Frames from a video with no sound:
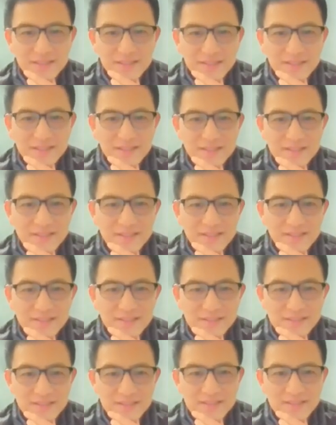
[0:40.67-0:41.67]

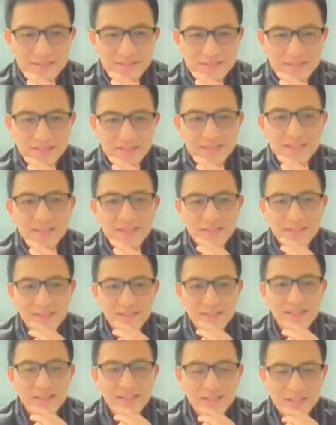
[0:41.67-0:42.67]

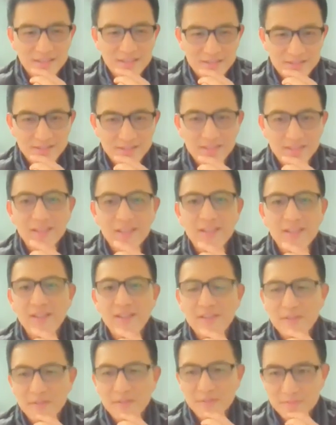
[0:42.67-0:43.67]

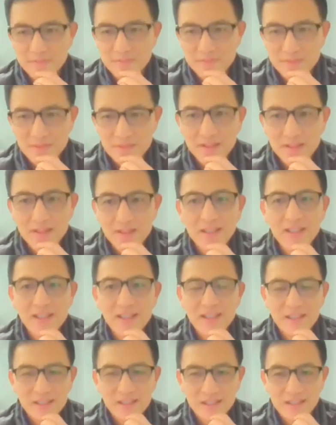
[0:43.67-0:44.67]

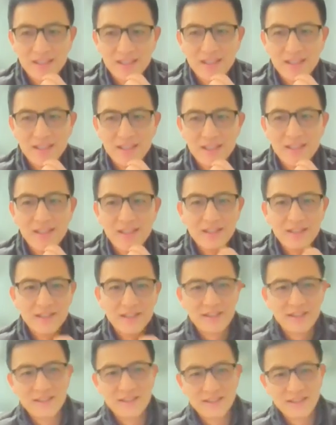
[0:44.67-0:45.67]

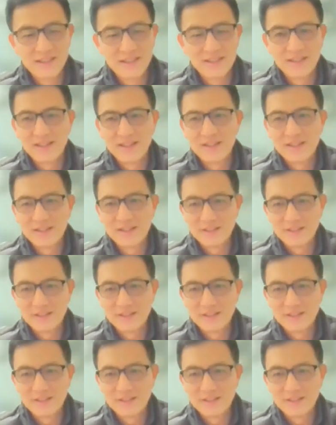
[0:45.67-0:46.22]
(not speaking)